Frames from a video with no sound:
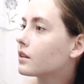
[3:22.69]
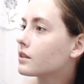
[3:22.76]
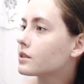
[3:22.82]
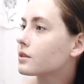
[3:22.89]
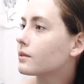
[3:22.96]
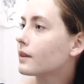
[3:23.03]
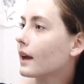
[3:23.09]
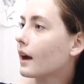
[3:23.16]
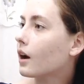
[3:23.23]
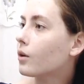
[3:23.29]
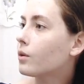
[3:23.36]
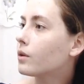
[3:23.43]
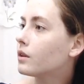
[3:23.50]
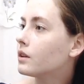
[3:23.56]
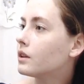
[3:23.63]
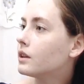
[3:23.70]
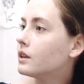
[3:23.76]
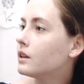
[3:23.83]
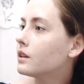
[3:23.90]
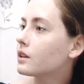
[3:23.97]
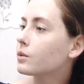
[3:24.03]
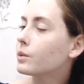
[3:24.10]
So now
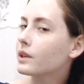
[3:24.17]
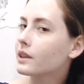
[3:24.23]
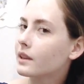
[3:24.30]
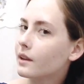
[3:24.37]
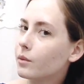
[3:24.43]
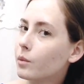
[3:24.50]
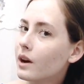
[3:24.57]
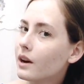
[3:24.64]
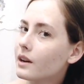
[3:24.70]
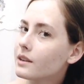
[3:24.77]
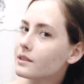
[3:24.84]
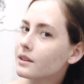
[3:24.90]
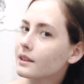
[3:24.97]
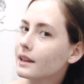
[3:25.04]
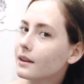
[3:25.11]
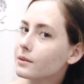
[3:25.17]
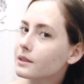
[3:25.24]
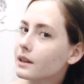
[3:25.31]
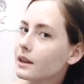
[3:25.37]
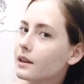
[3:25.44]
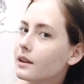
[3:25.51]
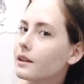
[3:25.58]
the one that was on the
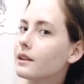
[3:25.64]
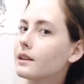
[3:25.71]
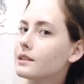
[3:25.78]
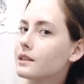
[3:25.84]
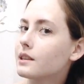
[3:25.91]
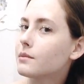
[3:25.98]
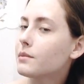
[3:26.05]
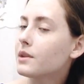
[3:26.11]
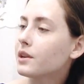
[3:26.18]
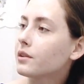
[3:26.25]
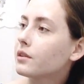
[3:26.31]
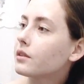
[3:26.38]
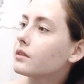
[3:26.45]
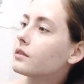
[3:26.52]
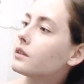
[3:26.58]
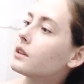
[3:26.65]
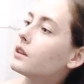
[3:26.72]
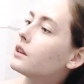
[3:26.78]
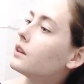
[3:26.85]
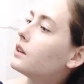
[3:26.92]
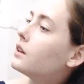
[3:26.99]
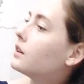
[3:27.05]
outside is in the middle.
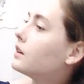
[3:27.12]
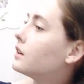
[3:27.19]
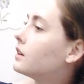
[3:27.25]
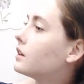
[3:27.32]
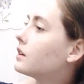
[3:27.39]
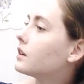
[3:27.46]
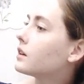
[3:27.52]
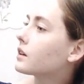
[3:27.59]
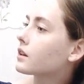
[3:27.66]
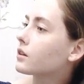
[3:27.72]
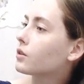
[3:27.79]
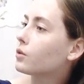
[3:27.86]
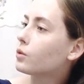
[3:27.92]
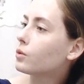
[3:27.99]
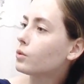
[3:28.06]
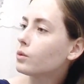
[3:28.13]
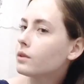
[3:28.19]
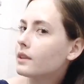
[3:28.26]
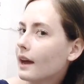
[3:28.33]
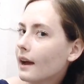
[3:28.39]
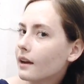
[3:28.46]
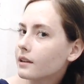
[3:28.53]
You're going to
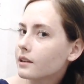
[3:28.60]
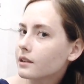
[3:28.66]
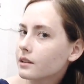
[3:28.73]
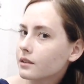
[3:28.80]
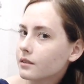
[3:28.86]
hold that.